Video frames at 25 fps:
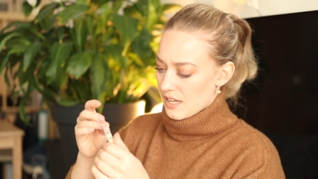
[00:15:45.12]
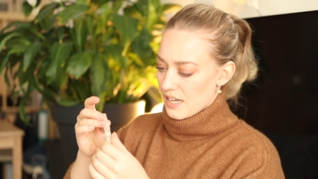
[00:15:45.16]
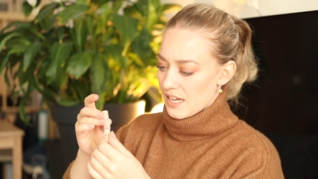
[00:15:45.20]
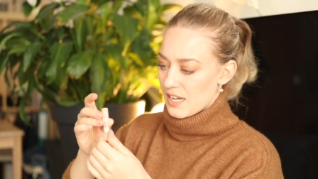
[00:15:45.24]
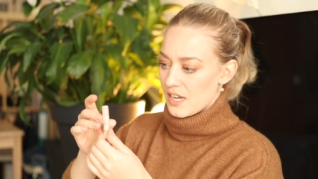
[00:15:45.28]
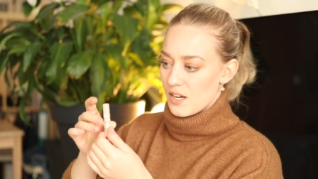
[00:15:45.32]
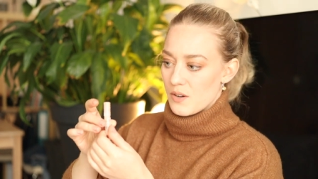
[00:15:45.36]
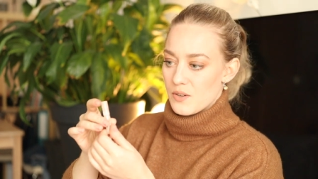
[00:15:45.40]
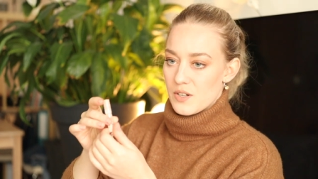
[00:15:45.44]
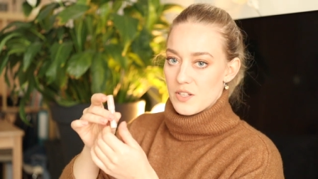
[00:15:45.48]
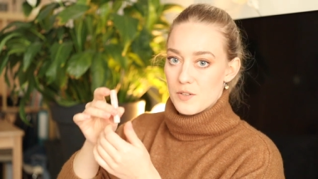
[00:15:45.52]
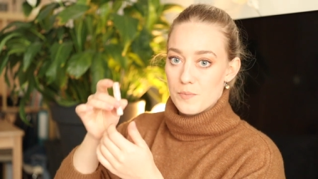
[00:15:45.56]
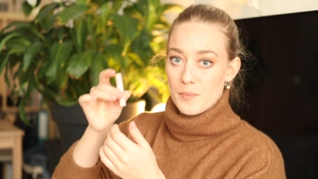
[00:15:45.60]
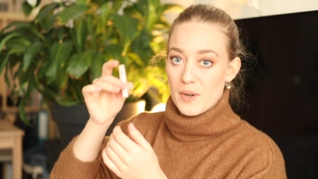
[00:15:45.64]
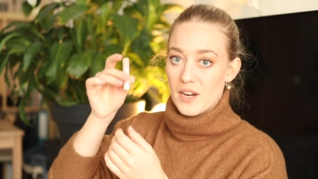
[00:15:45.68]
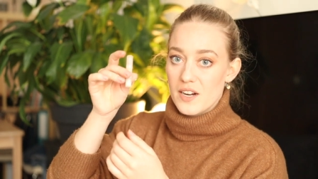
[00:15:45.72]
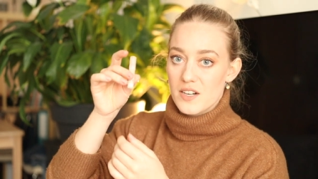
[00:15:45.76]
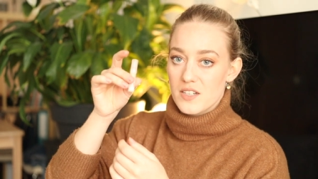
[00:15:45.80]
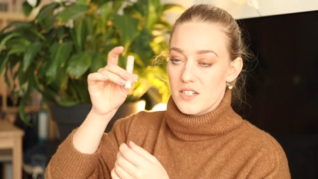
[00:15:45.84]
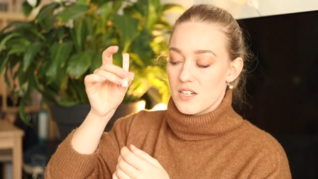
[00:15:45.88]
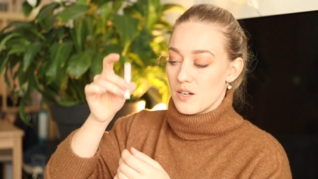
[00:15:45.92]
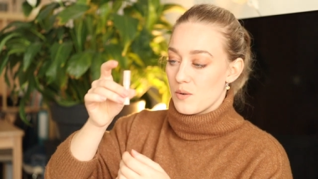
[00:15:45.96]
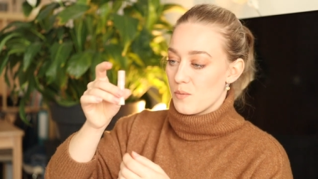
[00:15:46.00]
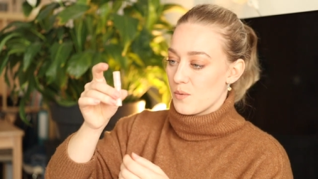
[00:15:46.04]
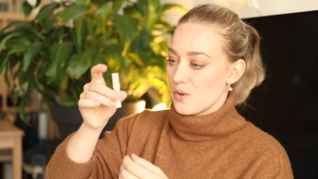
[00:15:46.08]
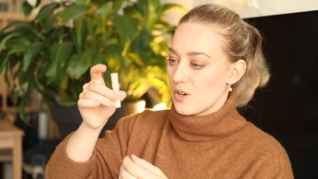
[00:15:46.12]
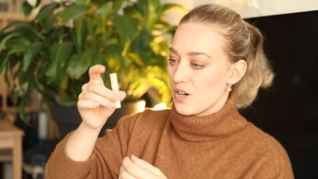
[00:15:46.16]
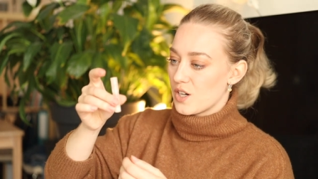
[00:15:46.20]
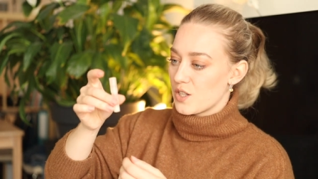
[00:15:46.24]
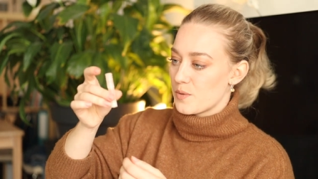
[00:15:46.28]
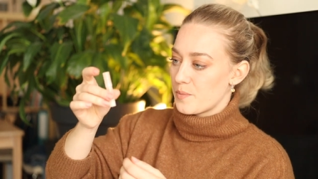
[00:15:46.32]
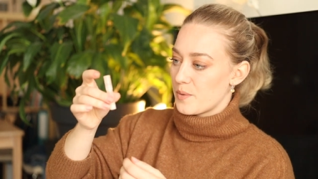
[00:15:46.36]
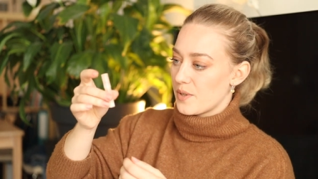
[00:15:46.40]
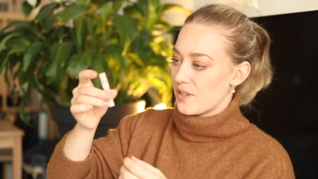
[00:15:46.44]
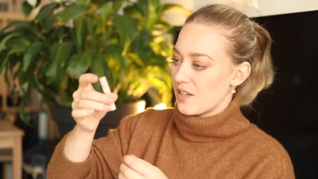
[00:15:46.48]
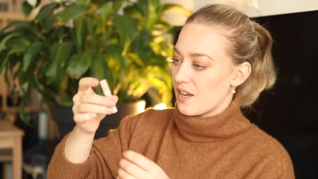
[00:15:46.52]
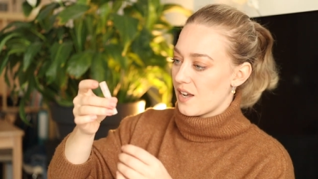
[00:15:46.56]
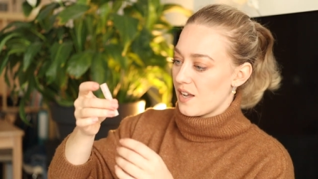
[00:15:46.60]
how this packaging
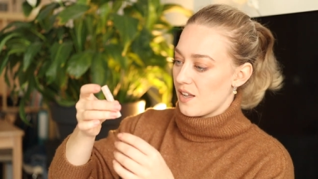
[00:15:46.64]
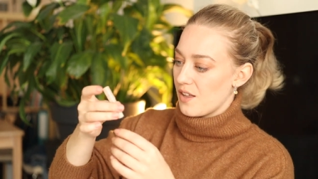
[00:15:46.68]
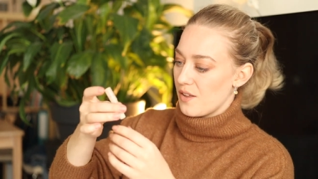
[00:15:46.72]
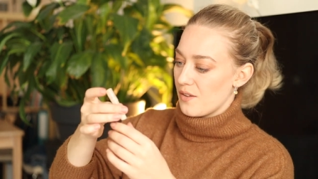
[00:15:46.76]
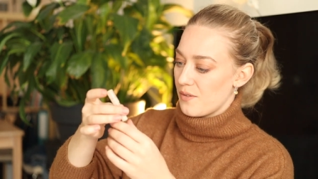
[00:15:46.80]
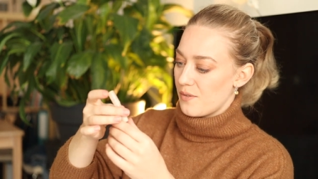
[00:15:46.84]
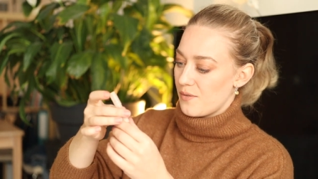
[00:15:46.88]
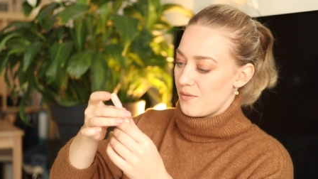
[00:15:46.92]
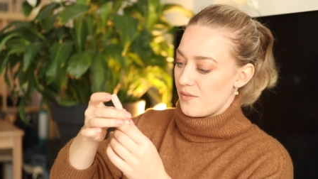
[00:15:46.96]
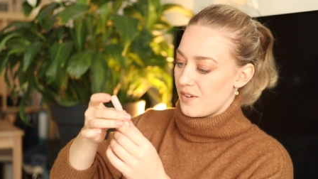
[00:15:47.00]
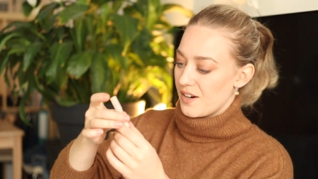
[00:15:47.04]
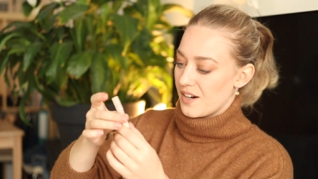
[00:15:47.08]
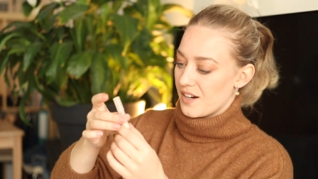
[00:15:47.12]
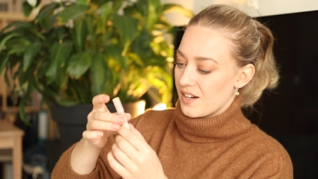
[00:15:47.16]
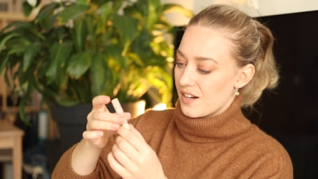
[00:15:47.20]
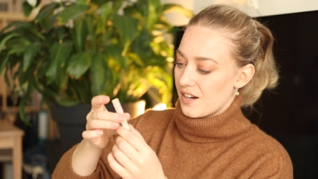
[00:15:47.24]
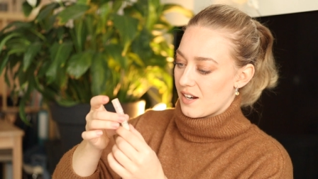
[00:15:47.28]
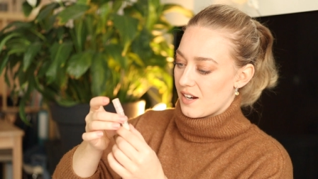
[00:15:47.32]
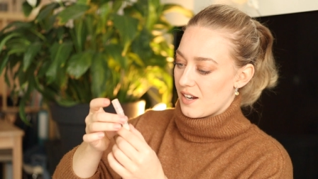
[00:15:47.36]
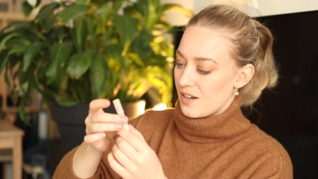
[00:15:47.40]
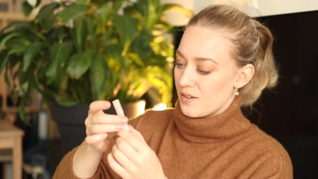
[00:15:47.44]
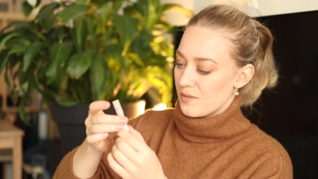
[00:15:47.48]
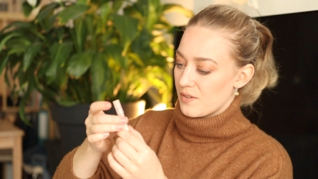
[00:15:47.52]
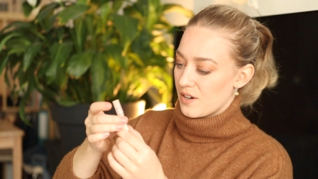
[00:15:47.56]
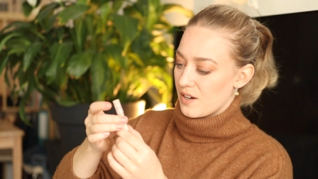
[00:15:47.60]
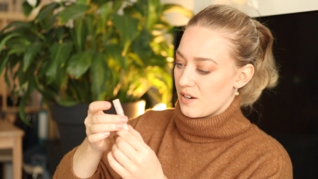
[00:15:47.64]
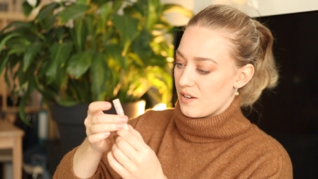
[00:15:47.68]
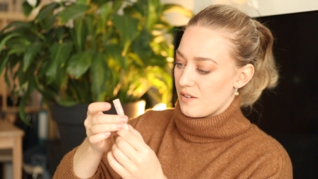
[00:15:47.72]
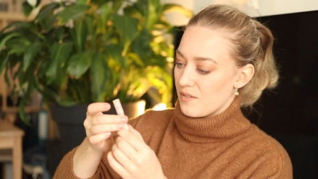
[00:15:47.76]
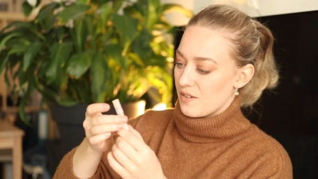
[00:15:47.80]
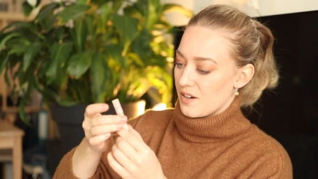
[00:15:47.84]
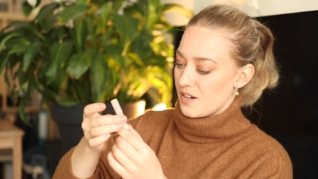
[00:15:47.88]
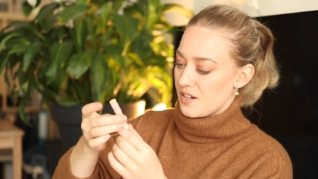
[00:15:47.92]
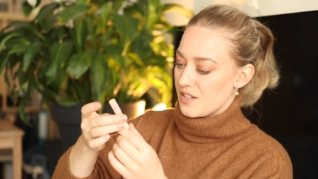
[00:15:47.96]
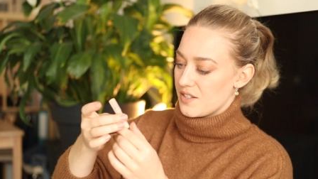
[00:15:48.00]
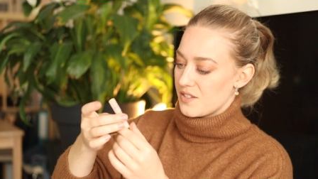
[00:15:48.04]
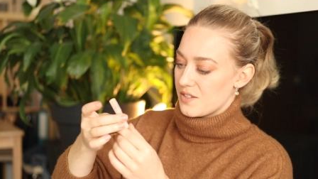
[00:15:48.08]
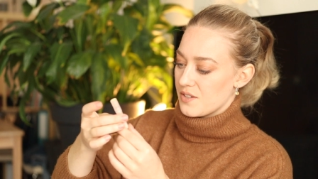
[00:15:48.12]
works, but I'll figure that out very,
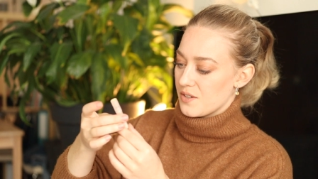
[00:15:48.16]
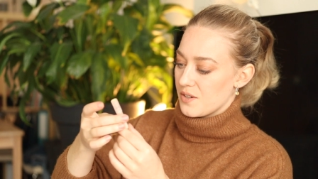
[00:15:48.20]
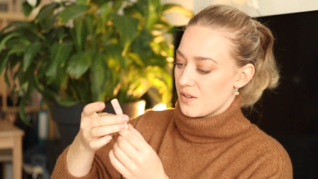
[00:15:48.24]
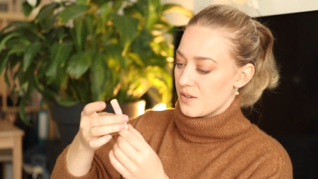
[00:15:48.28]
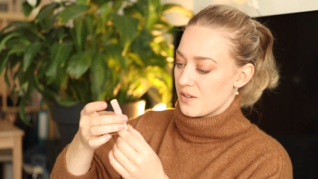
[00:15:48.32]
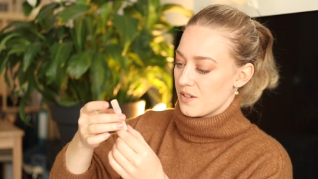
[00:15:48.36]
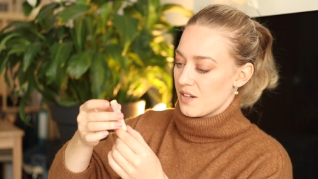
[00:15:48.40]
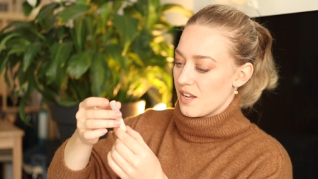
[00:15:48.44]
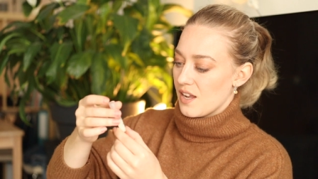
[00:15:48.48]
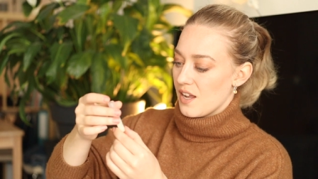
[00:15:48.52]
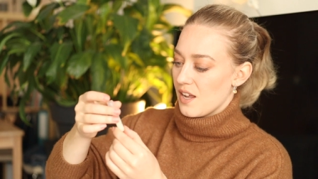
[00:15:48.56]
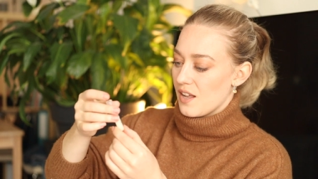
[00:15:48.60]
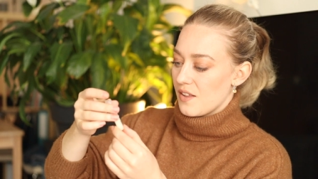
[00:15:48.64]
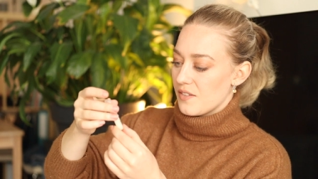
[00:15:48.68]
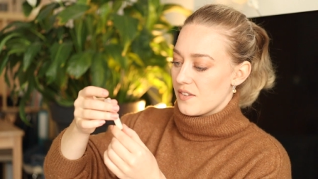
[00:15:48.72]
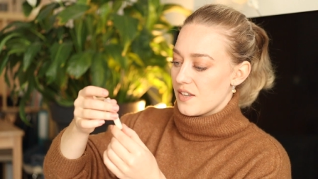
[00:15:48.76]
very soon.